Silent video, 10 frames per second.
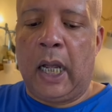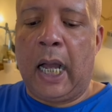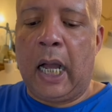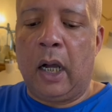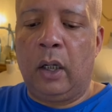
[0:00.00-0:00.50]

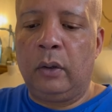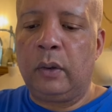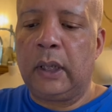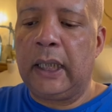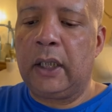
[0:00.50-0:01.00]
I
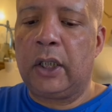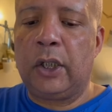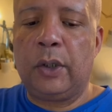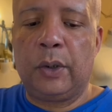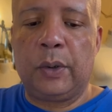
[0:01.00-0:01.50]
only
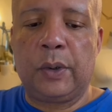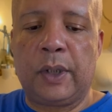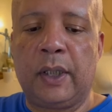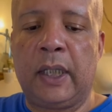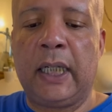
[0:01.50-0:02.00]

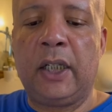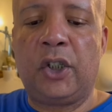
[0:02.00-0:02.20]
use these